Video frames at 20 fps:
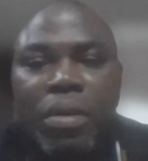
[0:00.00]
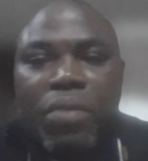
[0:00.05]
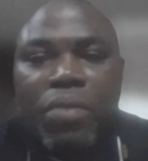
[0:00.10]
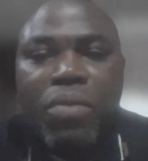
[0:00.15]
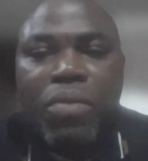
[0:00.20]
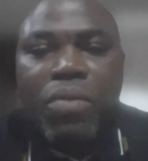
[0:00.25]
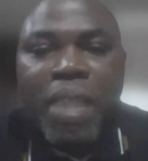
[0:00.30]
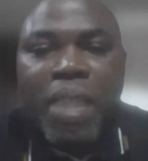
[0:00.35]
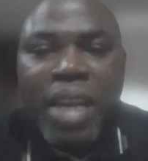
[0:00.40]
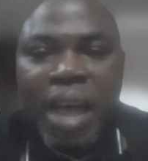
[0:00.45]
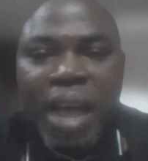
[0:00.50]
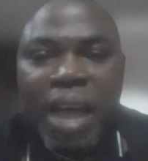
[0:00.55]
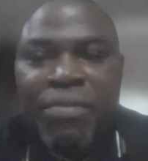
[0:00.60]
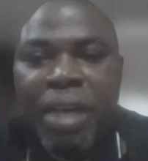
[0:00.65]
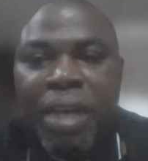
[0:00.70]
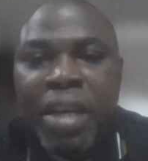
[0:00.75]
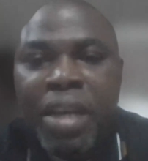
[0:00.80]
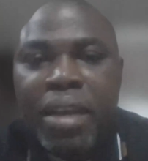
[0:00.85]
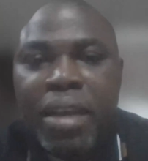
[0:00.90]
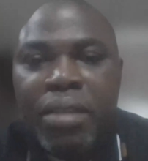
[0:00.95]
women have
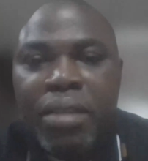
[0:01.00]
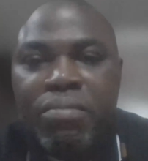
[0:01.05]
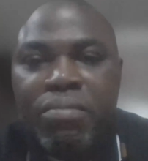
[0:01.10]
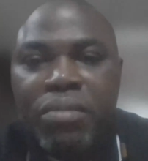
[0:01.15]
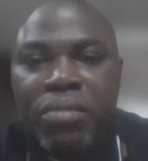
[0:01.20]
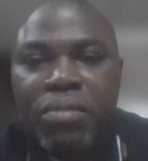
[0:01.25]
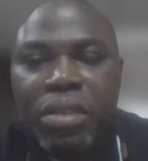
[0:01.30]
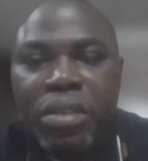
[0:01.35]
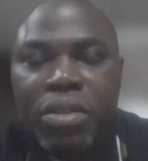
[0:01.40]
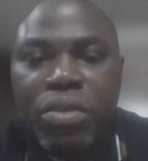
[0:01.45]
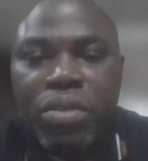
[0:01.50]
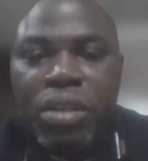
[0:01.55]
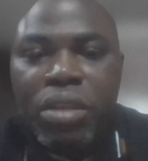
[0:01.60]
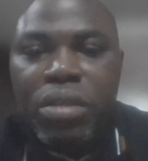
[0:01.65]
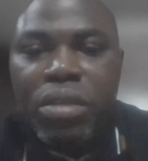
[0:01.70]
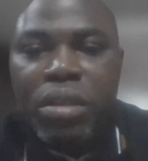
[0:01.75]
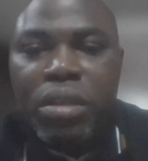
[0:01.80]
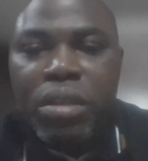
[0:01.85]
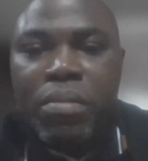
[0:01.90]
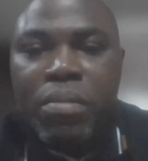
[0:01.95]
had um, so
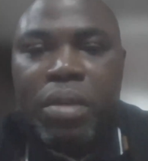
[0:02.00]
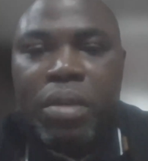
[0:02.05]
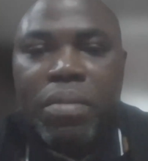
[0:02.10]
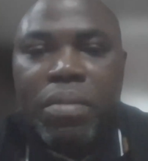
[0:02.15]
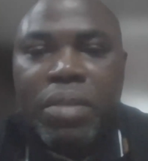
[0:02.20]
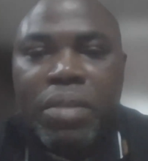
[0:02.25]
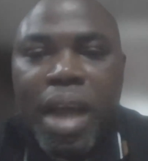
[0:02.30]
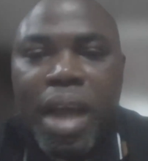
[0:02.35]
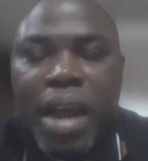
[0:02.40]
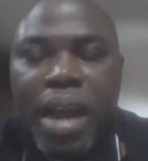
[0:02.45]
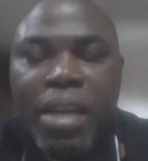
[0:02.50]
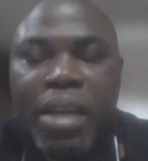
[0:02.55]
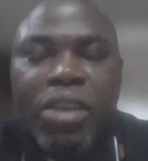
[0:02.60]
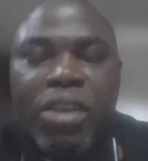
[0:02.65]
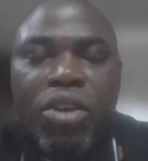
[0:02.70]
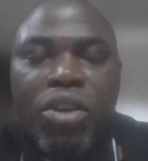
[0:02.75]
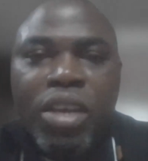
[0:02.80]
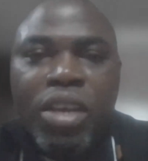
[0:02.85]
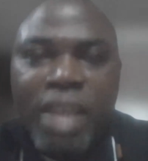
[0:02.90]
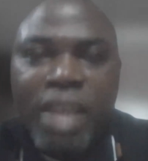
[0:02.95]
is directly
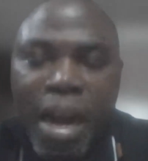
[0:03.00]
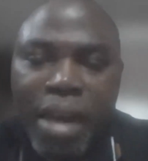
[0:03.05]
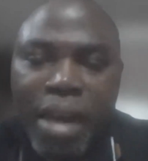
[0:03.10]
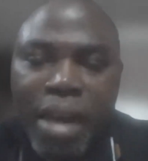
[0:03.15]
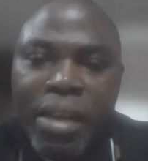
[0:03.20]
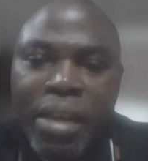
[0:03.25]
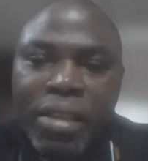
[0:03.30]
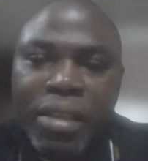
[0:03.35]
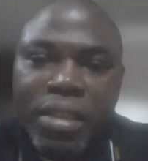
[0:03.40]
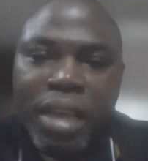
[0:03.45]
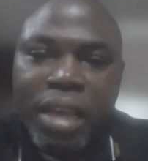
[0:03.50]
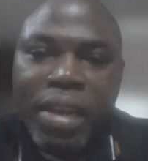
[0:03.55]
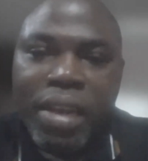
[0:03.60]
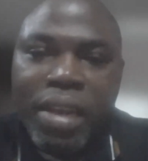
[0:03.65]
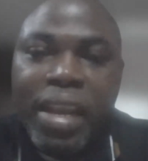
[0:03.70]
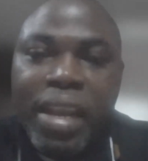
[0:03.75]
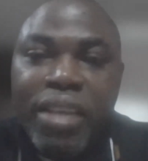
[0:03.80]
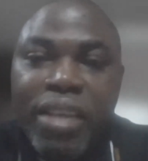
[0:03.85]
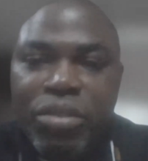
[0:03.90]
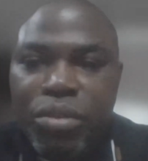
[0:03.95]
or indirectly it's uh,
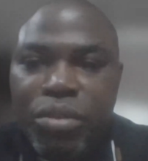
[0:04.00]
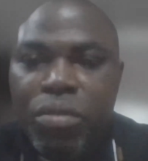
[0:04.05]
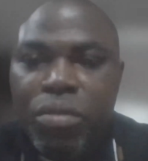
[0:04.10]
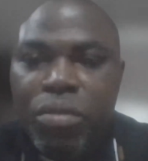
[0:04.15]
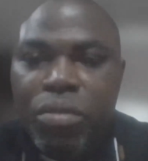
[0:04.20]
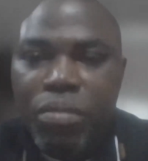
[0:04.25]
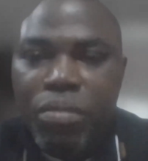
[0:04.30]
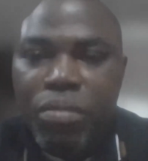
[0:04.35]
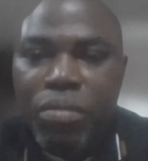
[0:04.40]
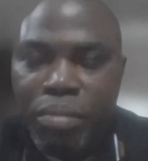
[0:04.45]
linked to,